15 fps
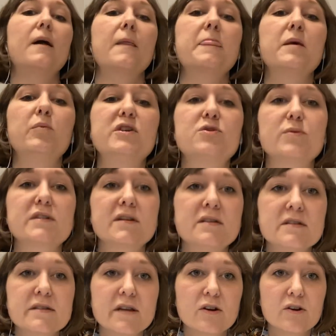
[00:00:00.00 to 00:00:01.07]
which was
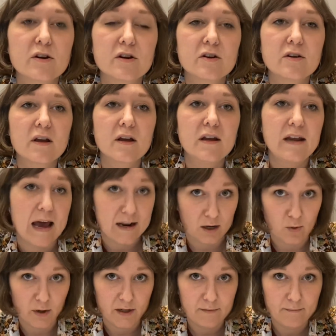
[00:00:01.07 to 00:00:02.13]
considered
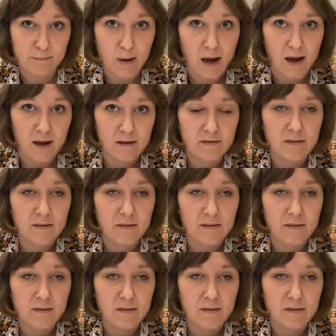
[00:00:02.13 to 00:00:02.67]
inadequate by